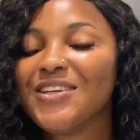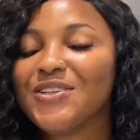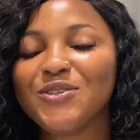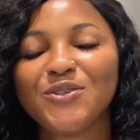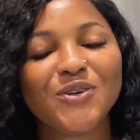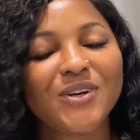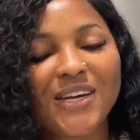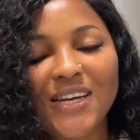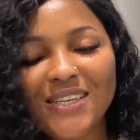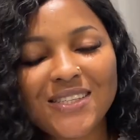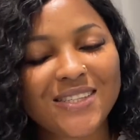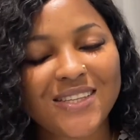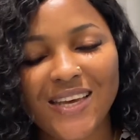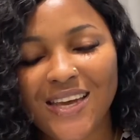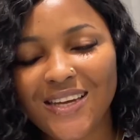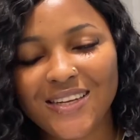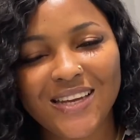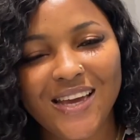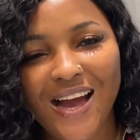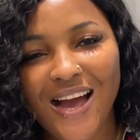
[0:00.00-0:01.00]
Don't get
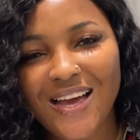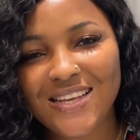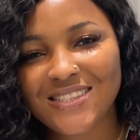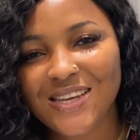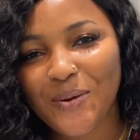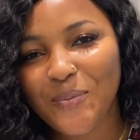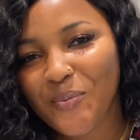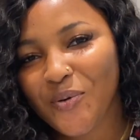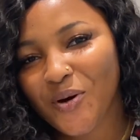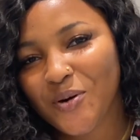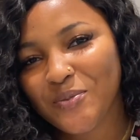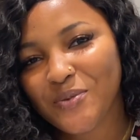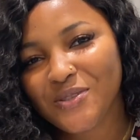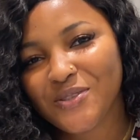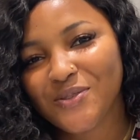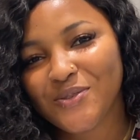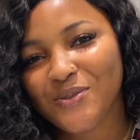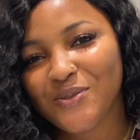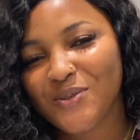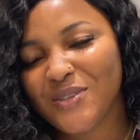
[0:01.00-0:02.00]
scared, guys. I
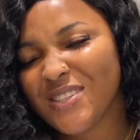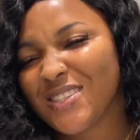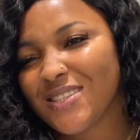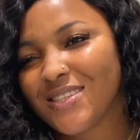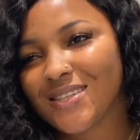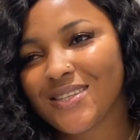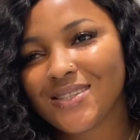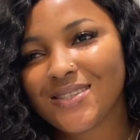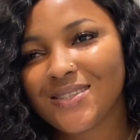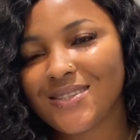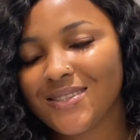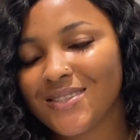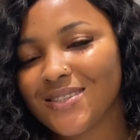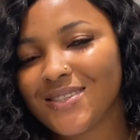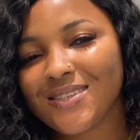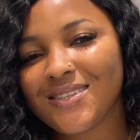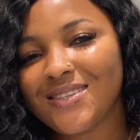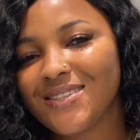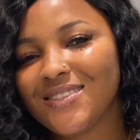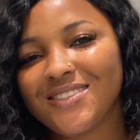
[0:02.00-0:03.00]
promise you, it's not in
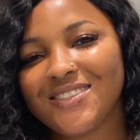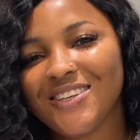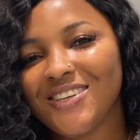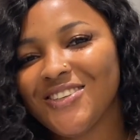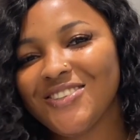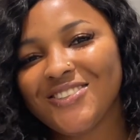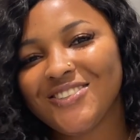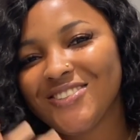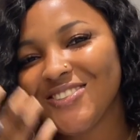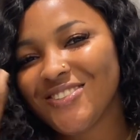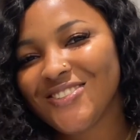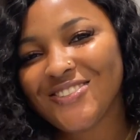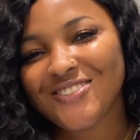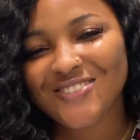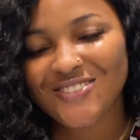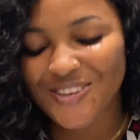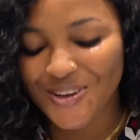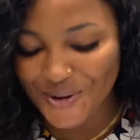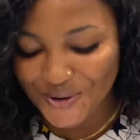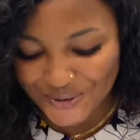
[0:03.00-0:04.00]
chicken change.
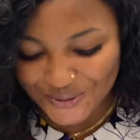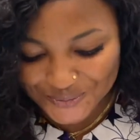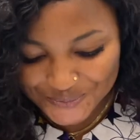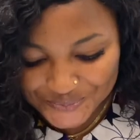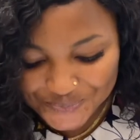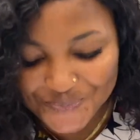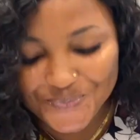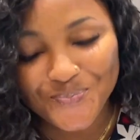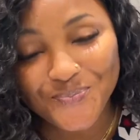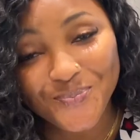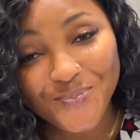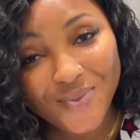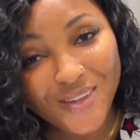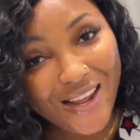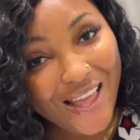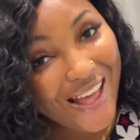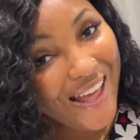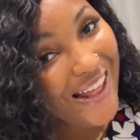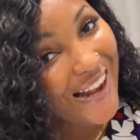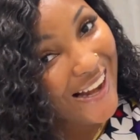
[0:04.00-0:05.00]
So
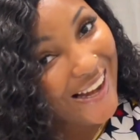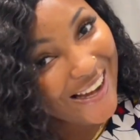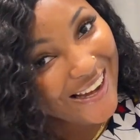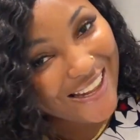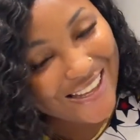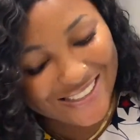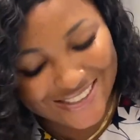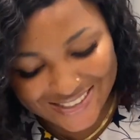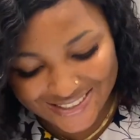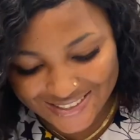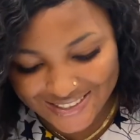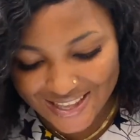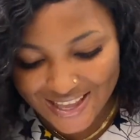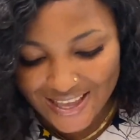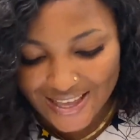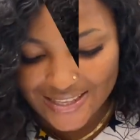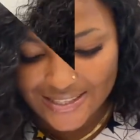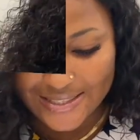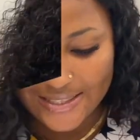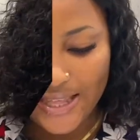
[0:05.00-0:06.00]
let's
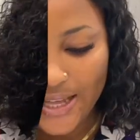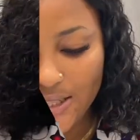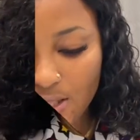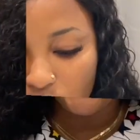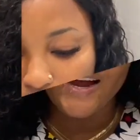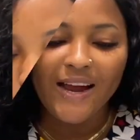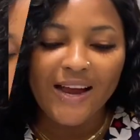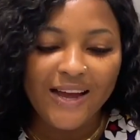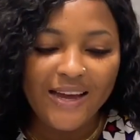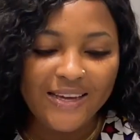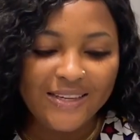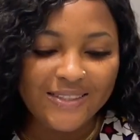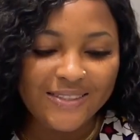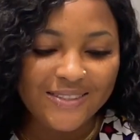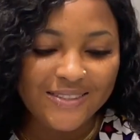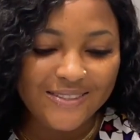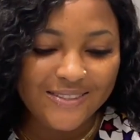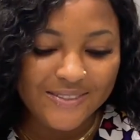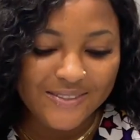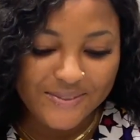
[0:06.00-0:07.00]
start. So guys,
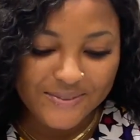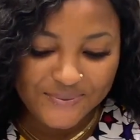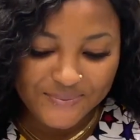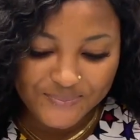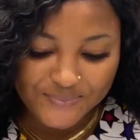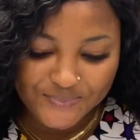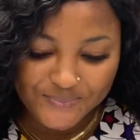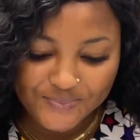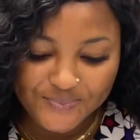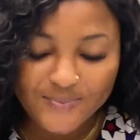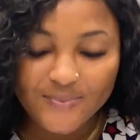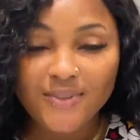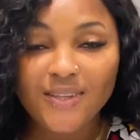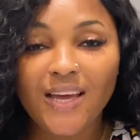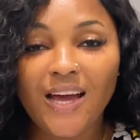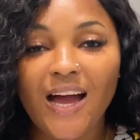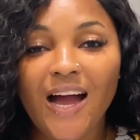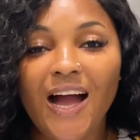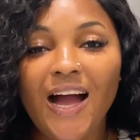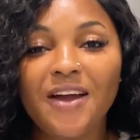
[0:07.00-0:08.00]

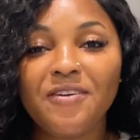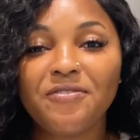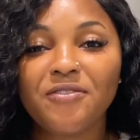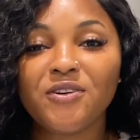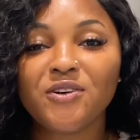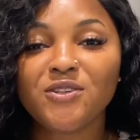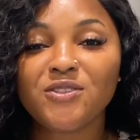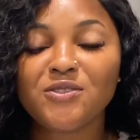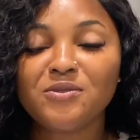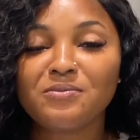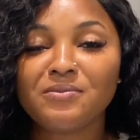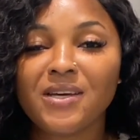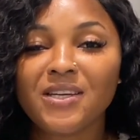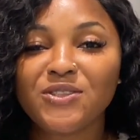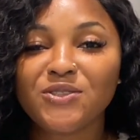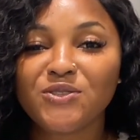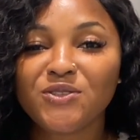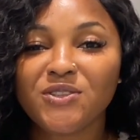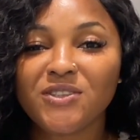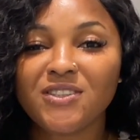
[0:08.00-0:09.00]
I forgot to
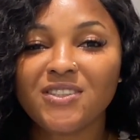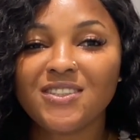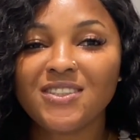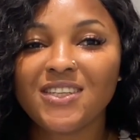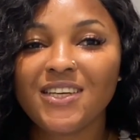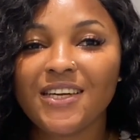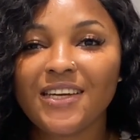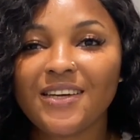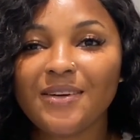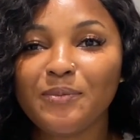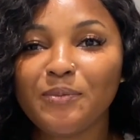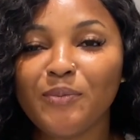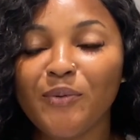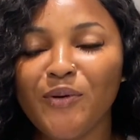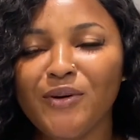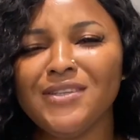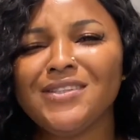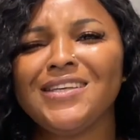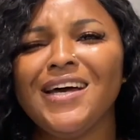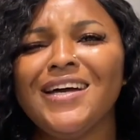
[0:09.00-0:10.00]
mention,
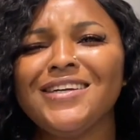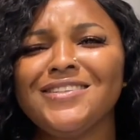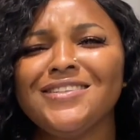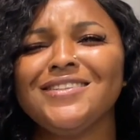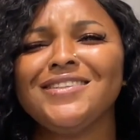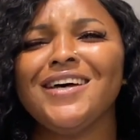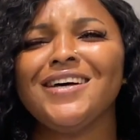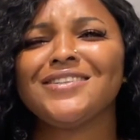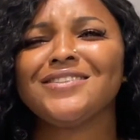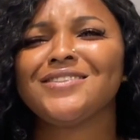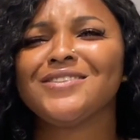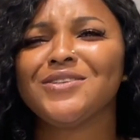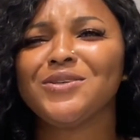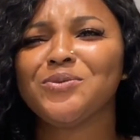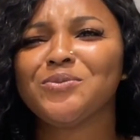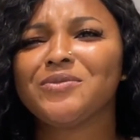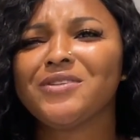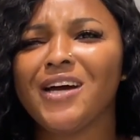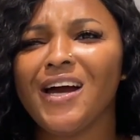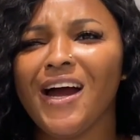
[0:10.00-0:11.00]
but I just
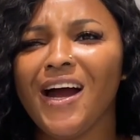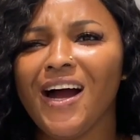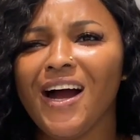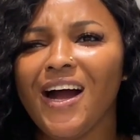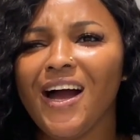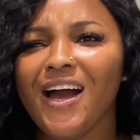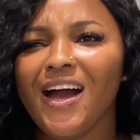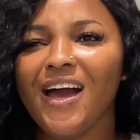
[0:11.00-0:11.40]
assumed that